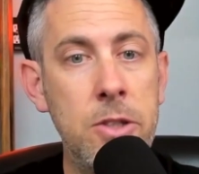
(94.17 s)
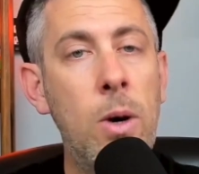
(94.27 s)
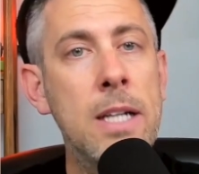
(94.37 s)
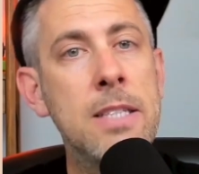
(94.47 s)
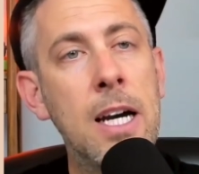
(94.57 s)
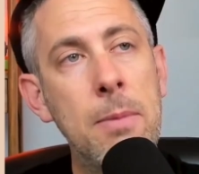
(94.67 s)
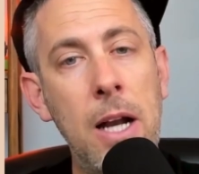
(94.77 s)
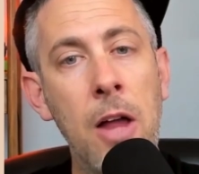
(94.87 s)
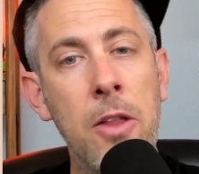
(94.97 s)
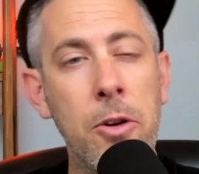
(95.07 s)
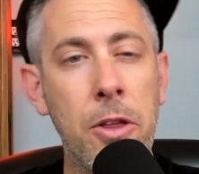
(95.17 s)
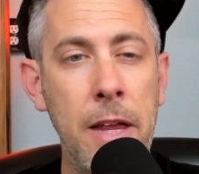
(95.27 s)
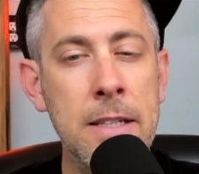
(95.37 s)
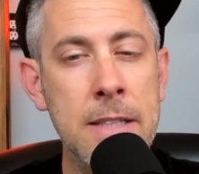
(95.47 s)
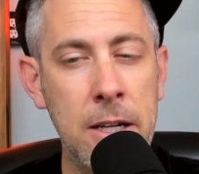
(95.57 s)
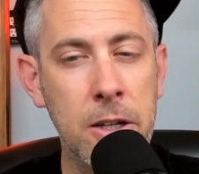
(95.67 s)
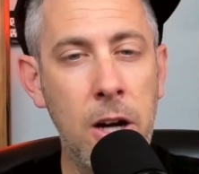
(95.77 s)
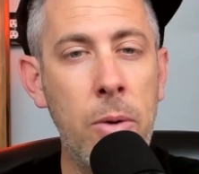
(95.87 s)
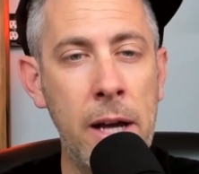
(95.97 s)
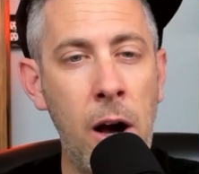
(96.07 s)
You want to talk about other things that are
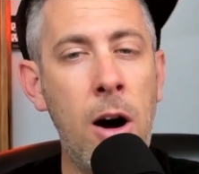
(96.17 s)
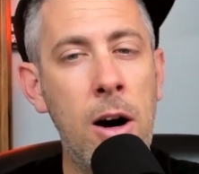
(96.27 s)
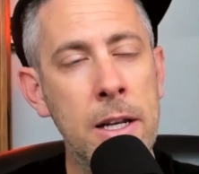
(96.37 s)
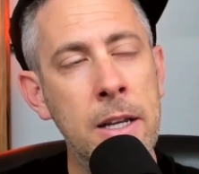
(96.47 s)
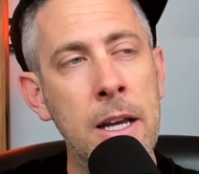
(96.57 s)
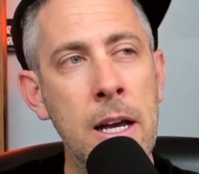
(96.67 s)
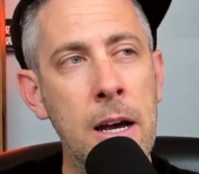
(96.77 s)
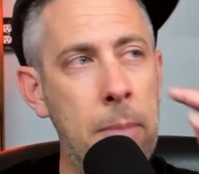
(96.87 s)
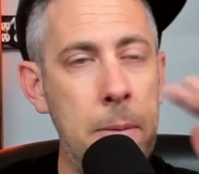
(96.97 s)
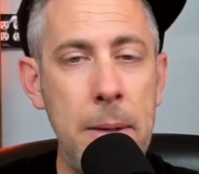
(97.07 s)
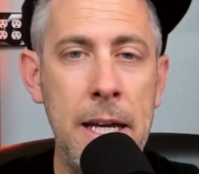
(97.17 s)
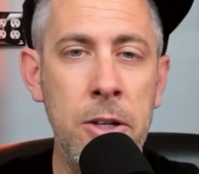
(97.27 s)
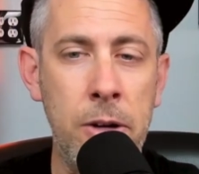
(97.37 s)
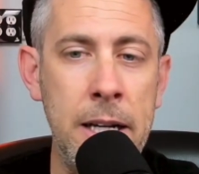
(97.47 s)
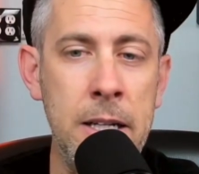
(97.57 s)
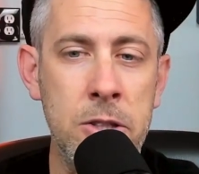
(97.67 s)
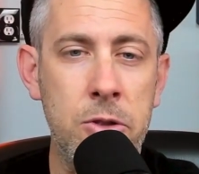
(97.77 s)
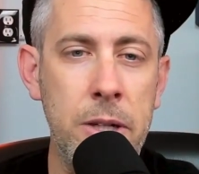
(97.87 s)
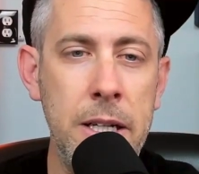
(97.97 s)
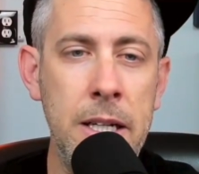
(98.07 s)
going on, maybe in your
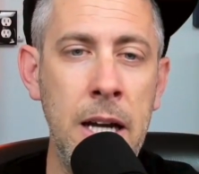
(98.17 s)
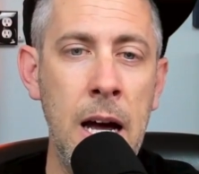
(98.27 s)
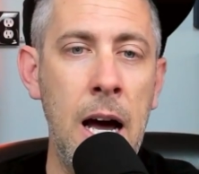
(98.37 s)
industry.